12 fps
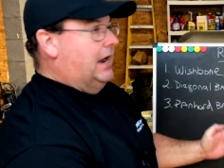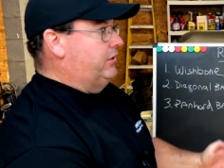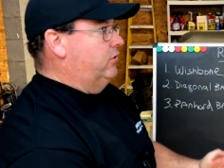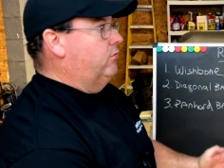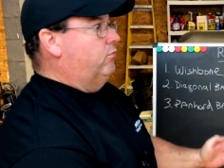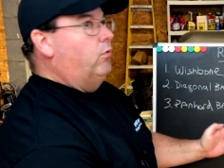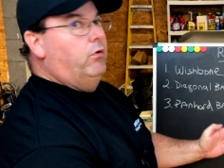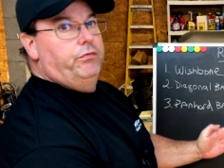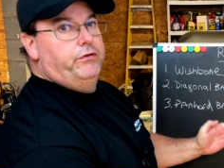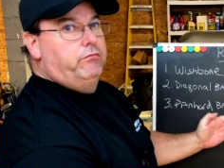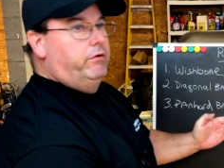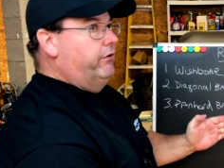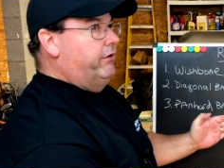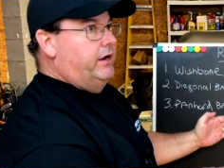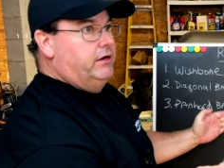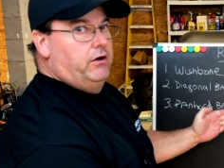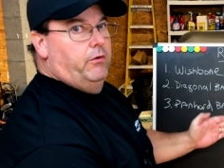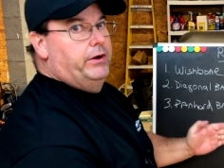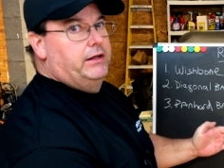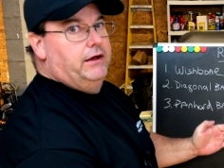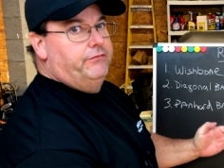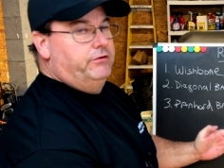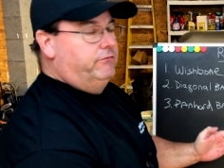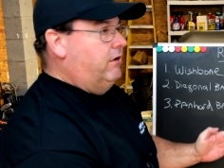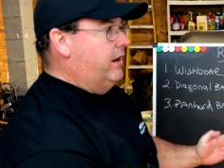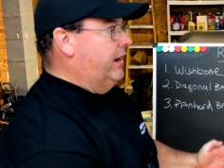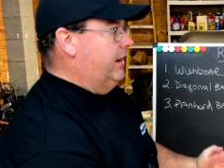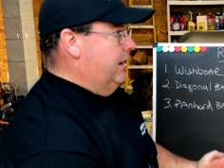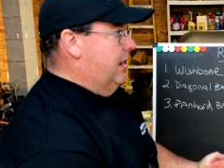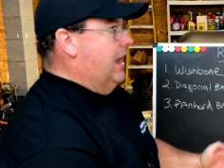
I don't want the rear end going left and right.